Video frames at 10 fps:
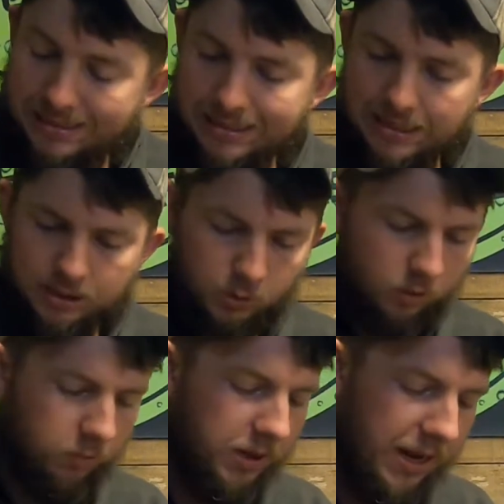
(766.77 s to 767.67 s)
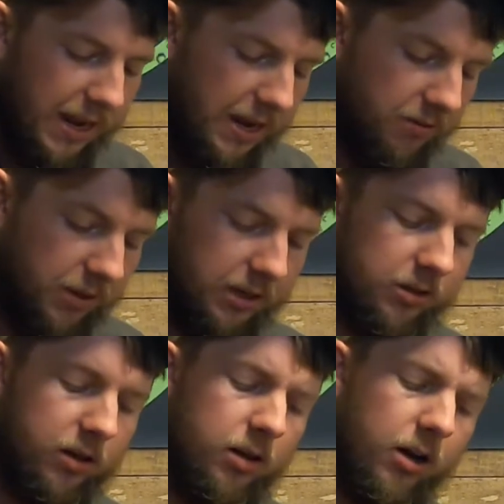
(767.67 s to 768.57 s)
The next one we have
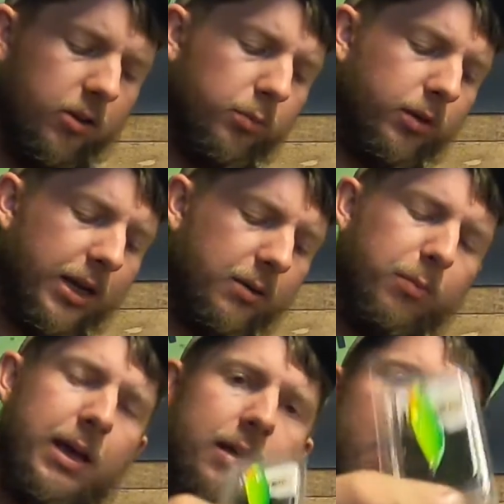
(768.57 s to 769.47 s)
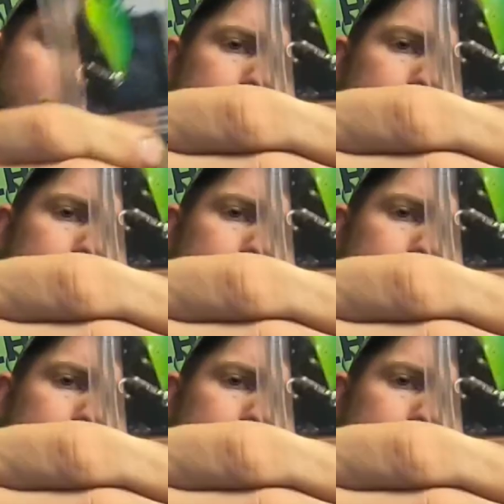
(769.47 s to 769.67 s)
is another blade bait